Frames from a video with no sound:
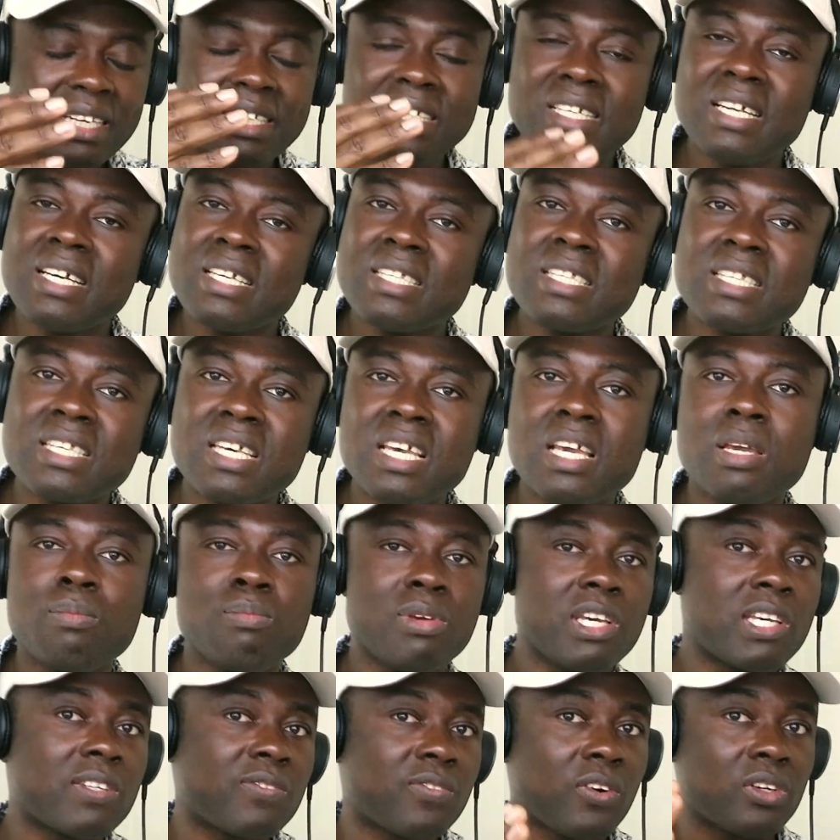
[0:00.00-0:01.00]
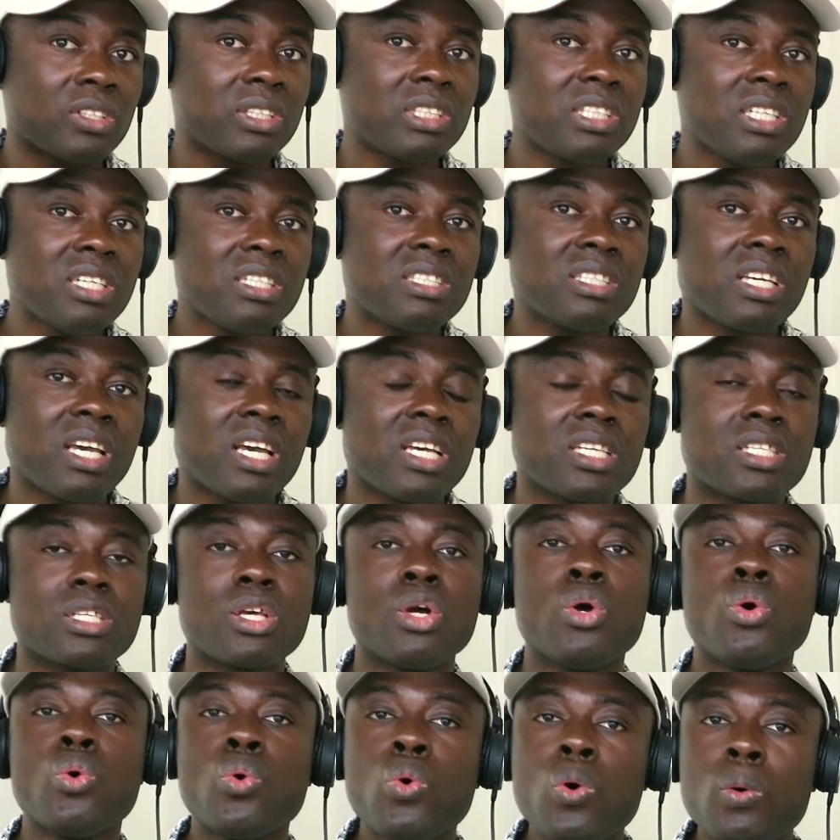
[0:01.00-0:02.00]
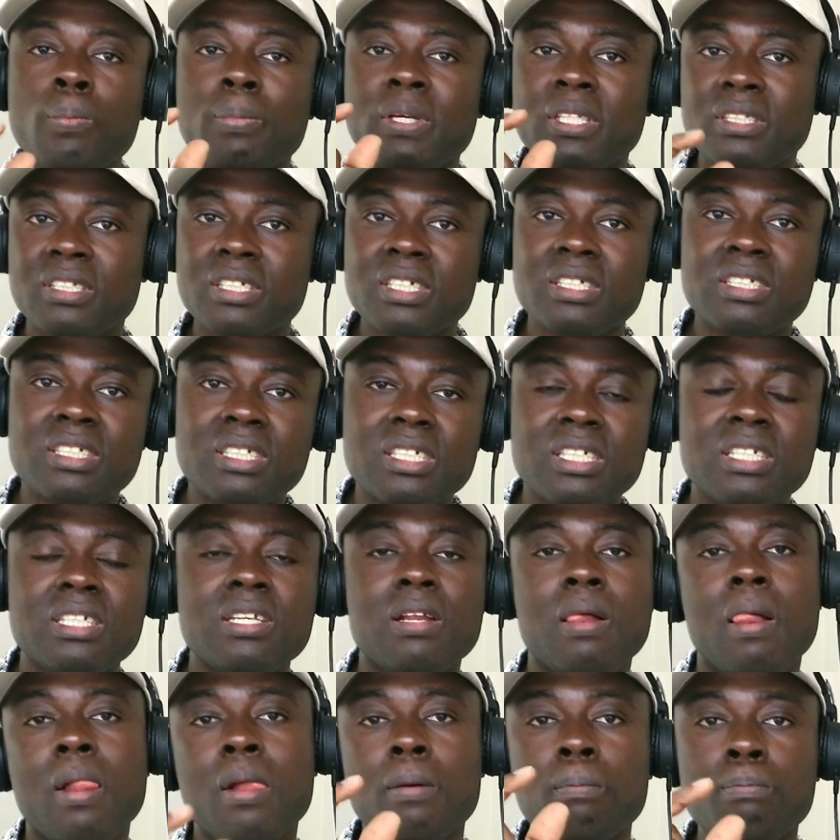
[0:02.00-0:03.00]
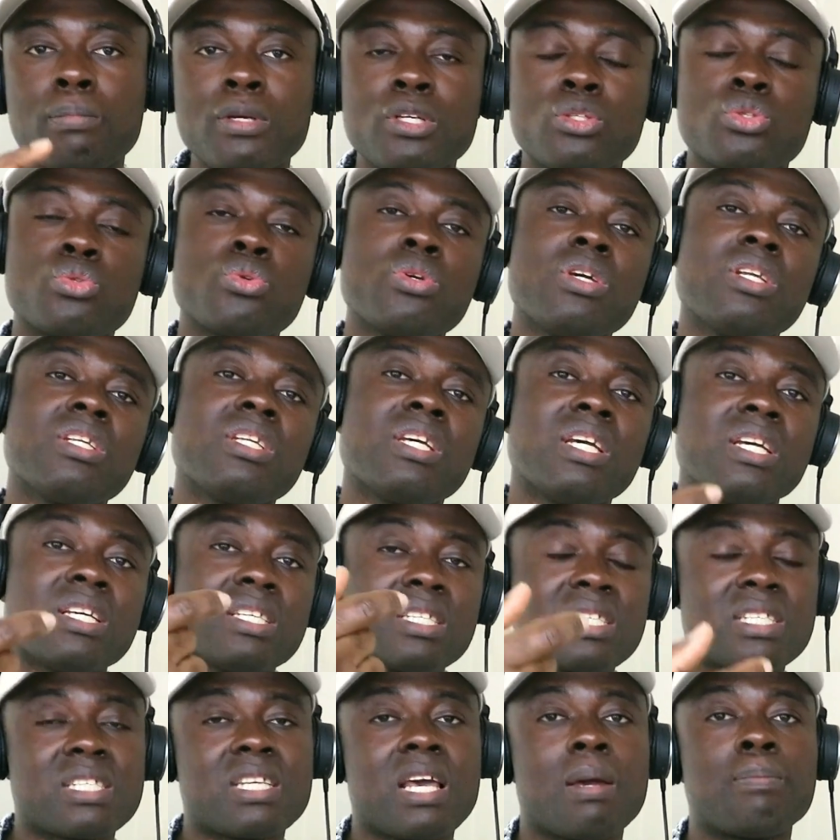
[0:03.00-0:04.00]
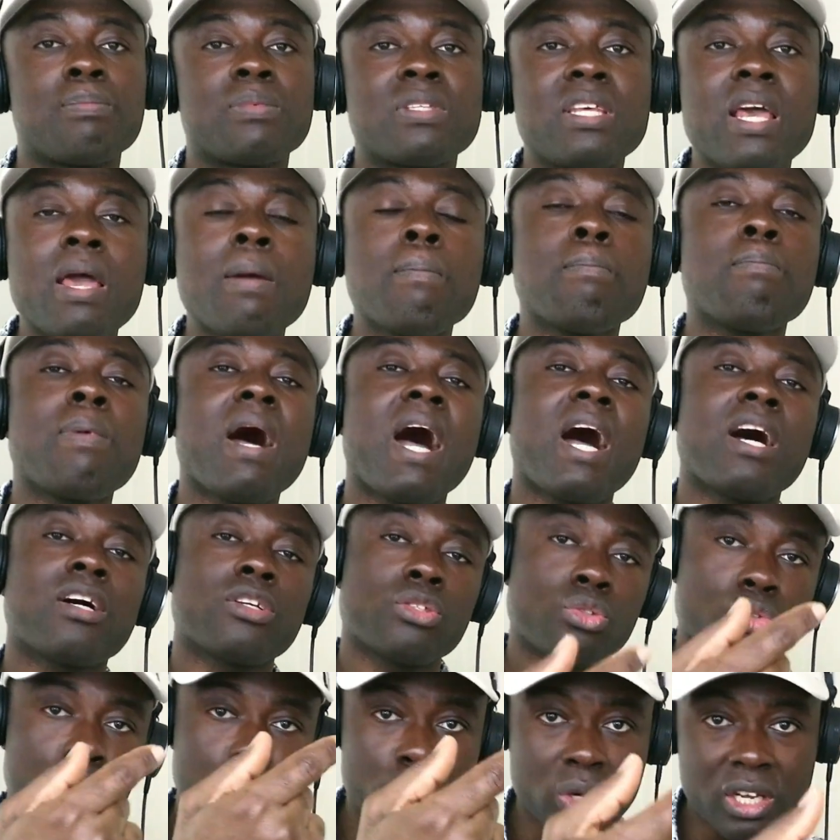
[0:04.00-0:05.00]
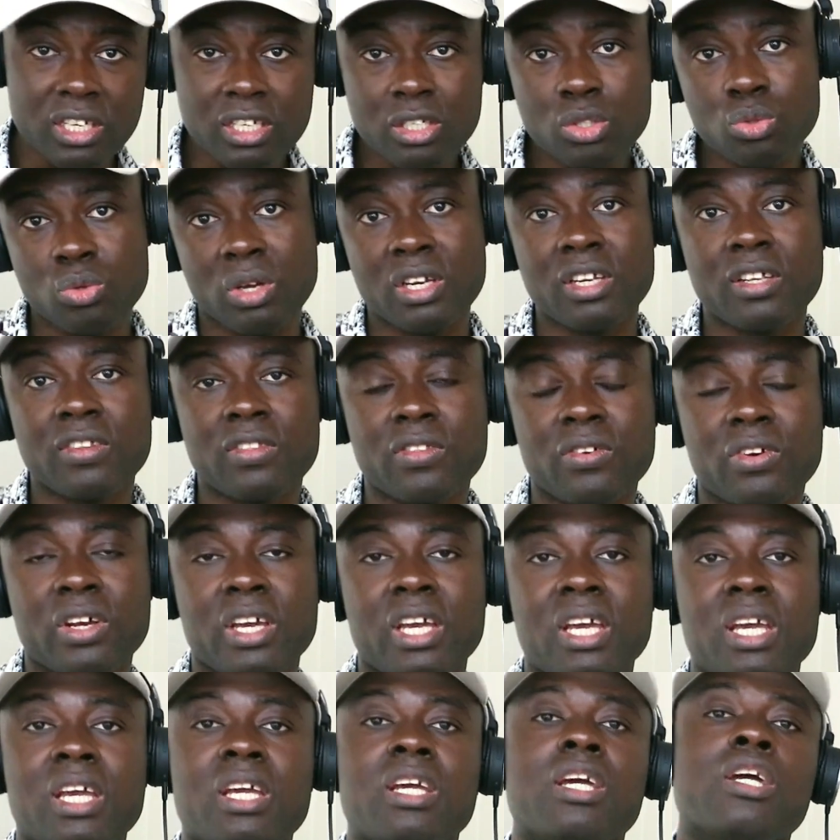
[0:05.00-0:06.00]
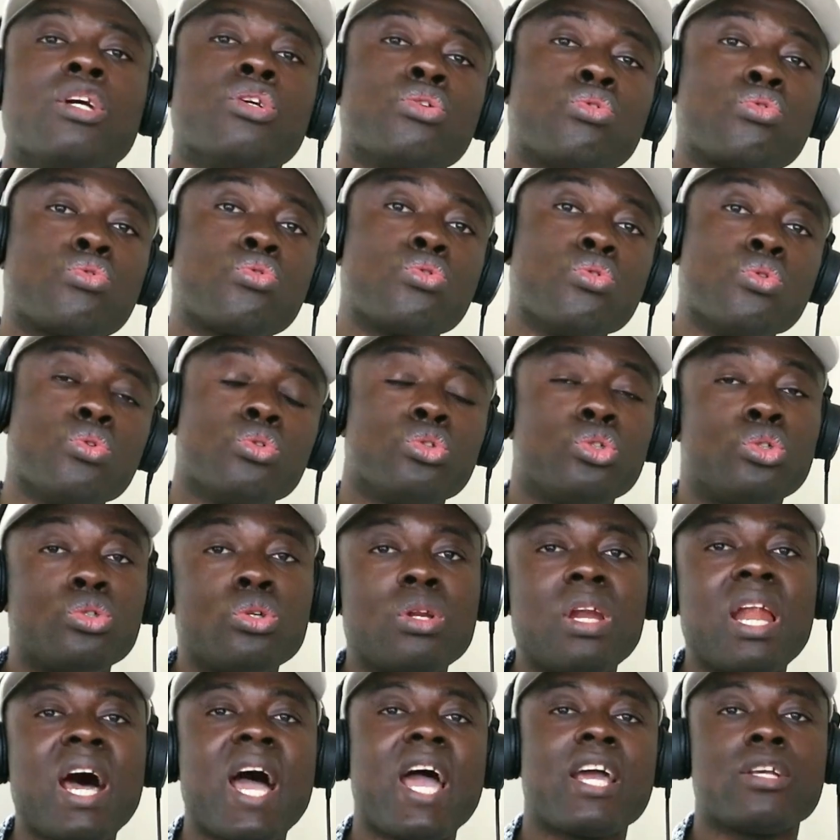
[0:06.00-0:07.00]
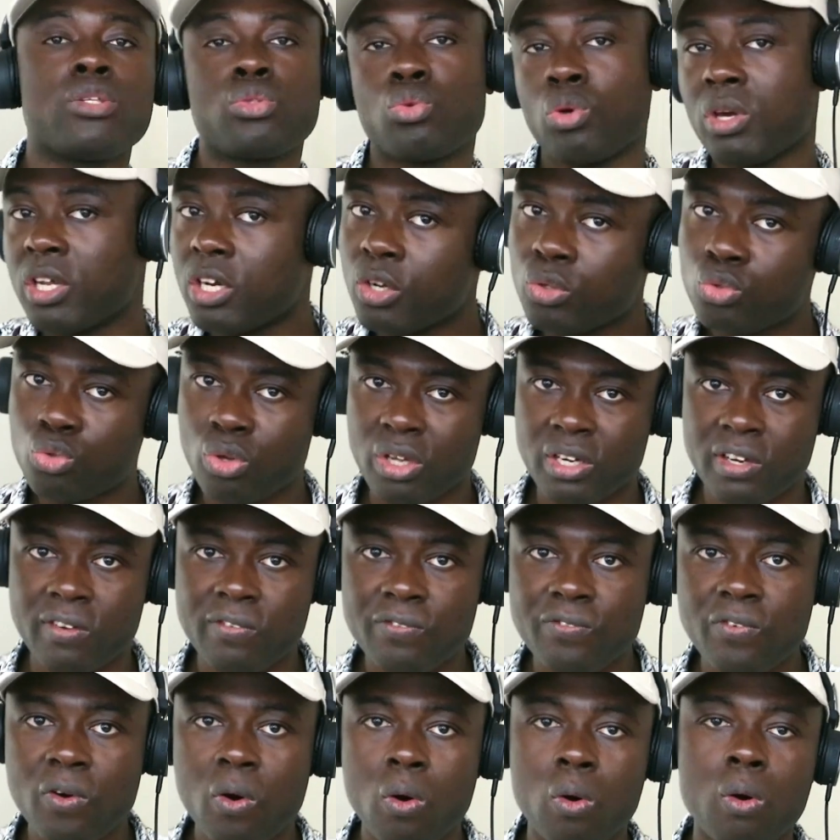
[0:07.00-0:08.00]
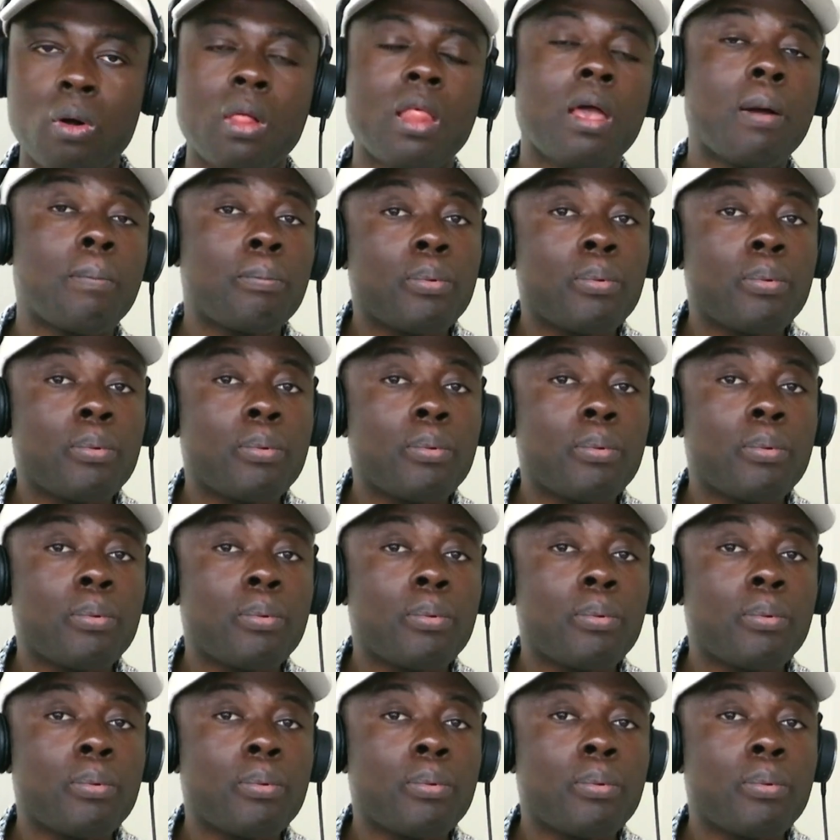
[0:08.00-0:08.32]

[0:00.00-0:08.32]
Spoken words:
This scheme is for teachers who will be teaching between September 2023 to July 2024.